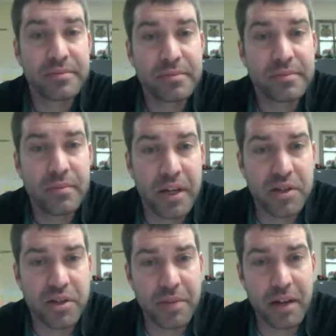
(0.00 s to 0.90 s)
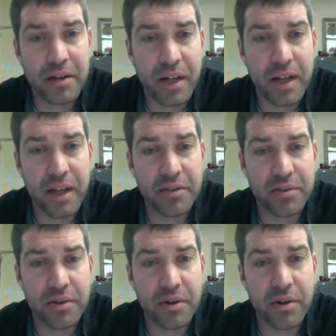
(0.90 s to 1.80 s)
but you should be able to get in through the
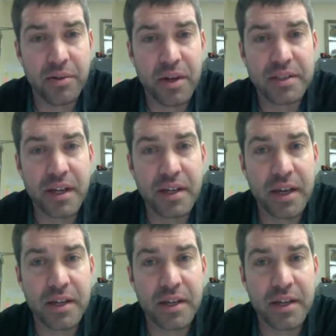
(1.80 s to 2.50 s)
Northwest AEA.